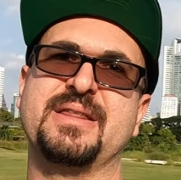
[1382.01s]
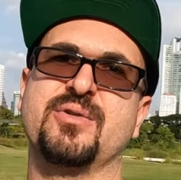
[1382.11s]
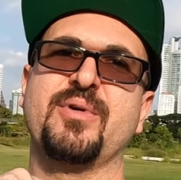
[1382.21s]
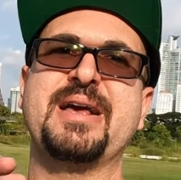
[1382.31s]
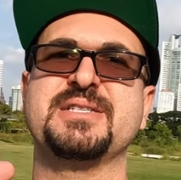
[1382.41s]
and the
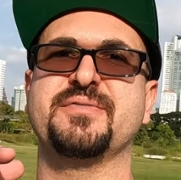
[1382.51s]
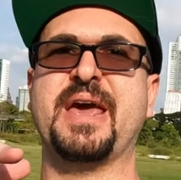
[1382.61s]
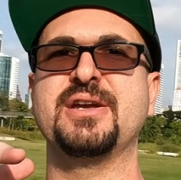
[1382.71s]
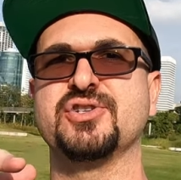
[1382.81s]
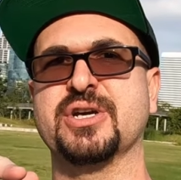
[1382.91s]
rest of
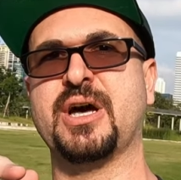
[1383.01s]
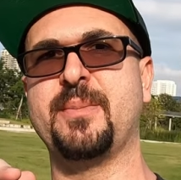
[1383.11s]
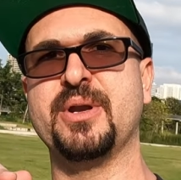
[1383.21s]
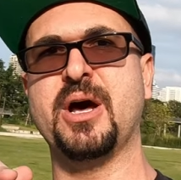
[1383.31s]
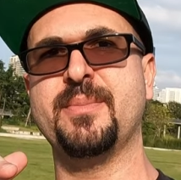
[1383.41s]
Asia
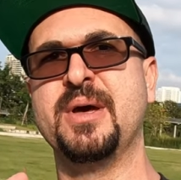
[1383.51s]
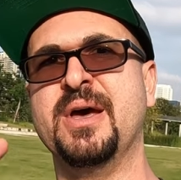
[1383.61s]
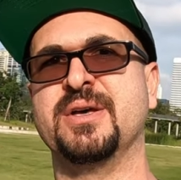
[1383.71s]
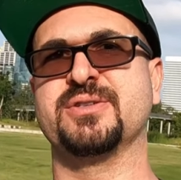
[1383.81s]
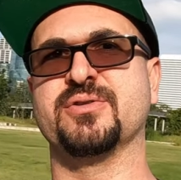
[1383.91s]
coming up.
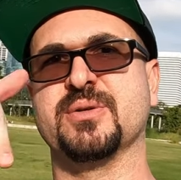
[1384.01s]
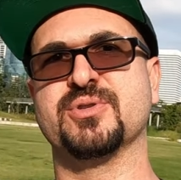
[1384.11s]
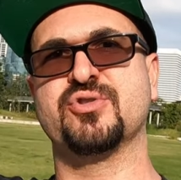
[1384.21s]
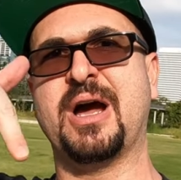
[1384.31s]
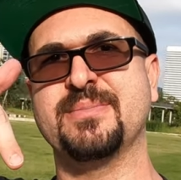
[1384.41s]
So
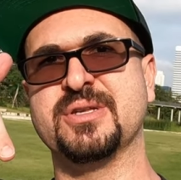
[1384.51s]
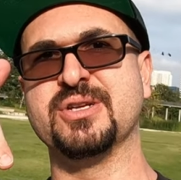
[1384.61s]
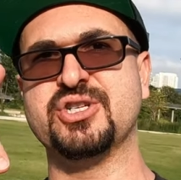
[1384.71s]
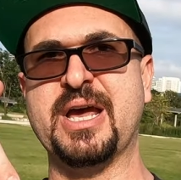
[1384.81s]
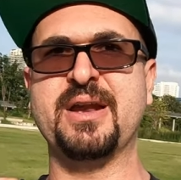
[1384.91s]
subscribe to the
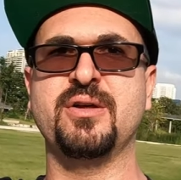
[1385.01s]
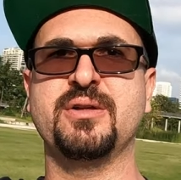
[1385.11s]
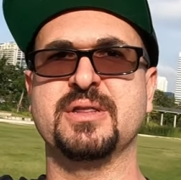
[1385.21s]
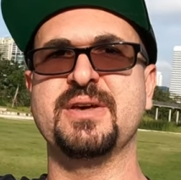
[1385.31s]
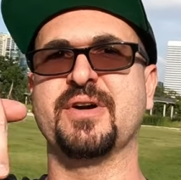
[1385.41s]

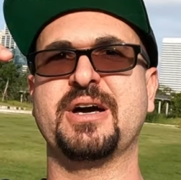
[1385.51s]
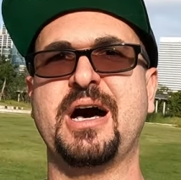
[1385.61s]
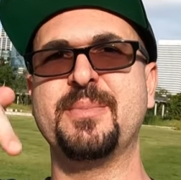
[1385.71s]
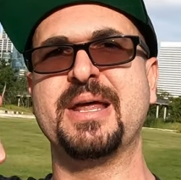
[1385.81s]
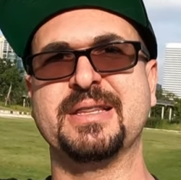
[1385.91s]
channel, leave a
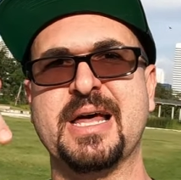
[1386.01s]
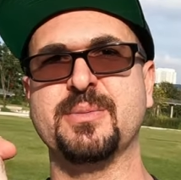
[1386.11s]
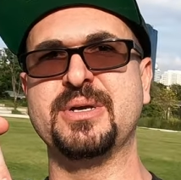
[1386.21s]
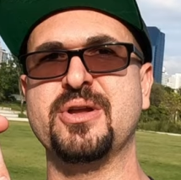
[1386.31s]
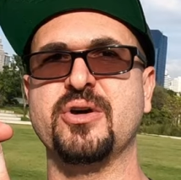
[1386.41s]
comment
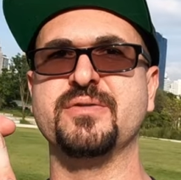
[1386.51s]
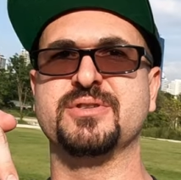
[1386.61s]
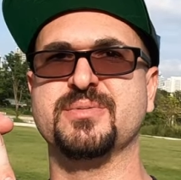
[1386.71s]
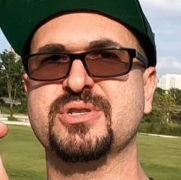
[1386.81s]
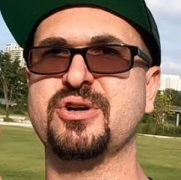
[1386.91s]
letting me know you've
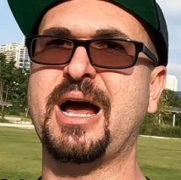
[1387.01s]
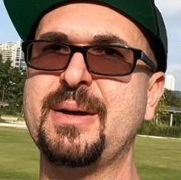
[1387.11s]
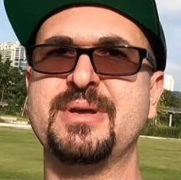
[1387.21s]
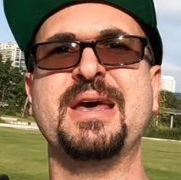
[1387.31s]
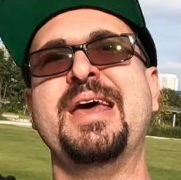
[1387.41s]

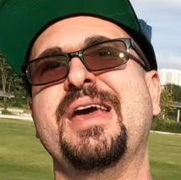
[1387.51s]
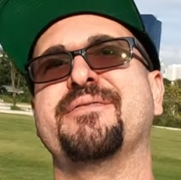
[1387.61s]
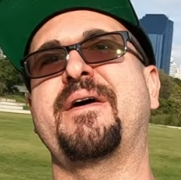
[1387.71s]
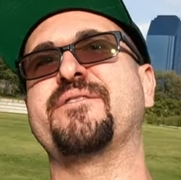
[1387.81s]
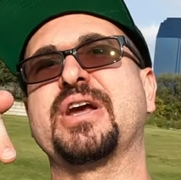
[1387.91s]
subscribed.
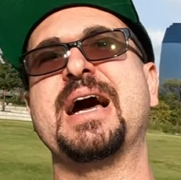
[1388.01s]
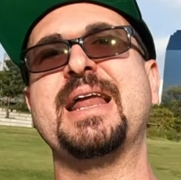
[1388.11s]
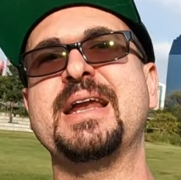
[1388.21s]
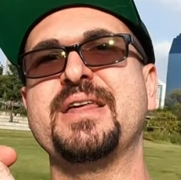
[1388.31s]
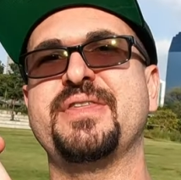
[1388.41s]
If I
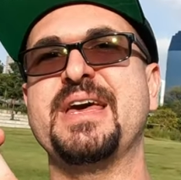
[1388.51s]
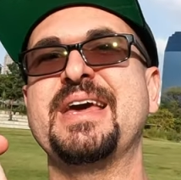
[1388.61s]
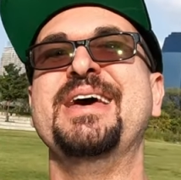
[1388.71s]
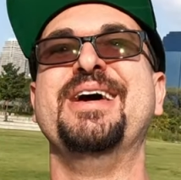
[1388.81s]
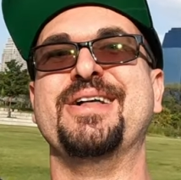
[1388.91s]
forgot
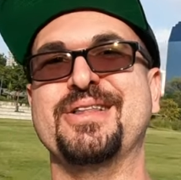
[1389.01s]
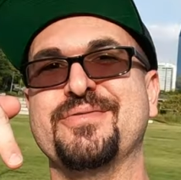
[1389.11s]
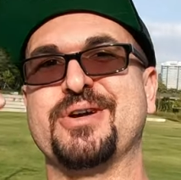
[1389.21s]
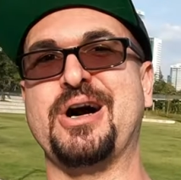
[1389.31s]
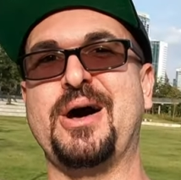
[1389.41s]
anything,
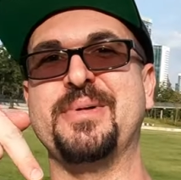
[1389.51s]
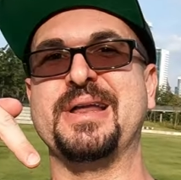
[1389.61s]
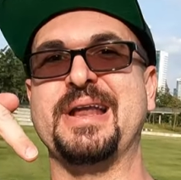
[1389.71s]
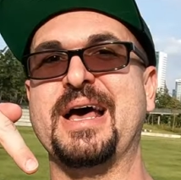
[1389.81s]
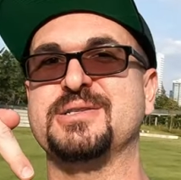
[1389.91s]
leave a comment
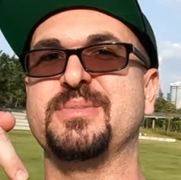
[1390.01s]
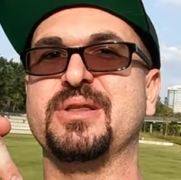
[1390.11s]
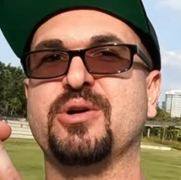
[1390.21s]
and ask me the